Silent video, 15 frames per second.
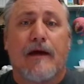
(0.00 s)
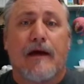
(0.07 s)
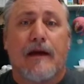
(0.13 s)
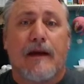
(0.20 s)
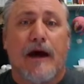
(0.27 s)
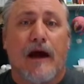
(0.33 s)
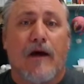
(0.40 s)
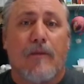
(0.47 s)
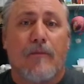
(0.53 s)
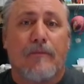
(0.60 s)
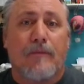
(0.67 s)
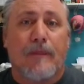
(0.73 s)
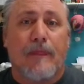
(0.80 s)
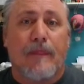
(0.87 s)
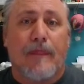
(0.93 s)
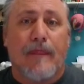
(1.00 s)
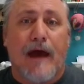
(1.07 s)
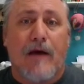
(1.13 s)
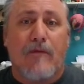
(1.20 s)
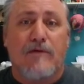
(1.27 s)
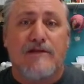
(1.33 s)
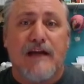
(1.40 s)
Now
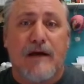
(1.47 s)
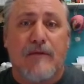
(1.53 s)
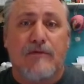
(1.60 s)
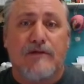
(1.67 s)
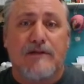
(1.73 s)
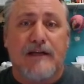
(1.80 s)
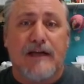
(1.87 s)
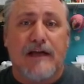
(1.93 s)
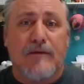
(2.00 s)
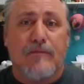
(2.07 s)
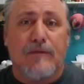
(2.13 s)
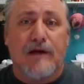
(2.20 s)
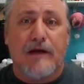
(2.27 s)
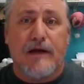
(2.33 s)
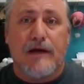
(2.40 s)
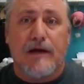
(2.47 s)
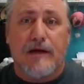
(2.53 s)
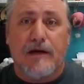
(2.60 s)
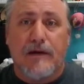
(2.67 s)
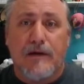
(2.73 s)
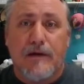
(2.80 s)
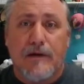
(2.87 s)
that was able to get me
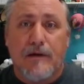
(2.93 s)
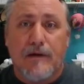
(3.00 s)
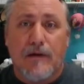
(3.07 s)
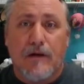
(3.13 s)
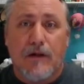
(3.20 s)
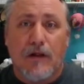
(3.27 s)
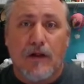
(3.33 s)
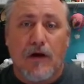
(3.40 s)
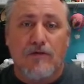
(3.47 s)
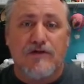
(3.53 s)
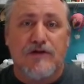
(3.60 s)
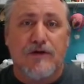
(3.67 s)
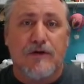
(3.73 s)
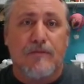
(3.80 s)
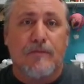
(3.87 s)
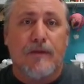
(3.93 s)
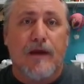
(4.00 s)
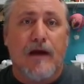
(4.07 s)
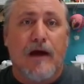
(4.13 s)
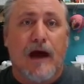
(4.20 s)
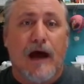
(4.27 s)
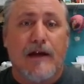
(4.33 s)
closer.
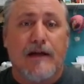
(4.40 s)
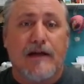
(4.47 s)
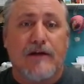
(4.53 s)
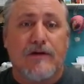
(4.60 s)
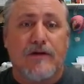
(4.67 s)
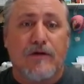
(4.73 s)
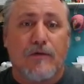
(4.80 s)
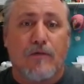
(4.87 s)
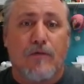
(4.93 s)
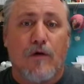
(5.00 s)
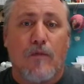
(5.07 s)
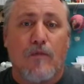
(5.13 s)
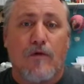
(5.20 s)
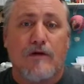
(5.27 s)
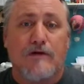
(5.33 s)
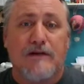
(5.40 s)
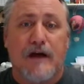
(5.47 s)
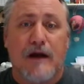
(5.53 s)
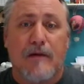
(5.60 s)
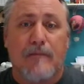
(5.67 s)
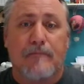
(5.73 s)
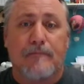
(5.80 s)
I need to do it one more
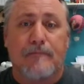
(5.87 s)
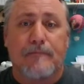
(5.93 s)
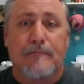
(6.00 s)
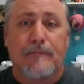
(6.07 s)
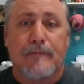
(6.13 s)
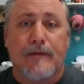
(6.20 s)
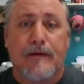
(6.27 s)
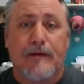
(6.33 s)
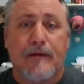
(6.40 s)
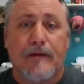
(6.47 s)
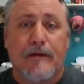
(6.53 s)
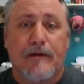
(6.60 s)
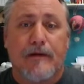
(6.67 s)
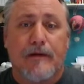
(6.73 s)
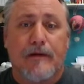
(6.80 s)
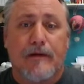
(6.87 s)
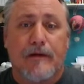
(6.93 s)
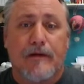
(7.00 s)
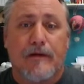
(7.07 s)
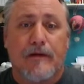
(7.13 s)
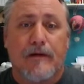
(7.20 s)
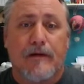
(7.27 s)
time.
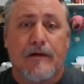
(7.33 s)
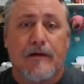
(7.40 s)
All right.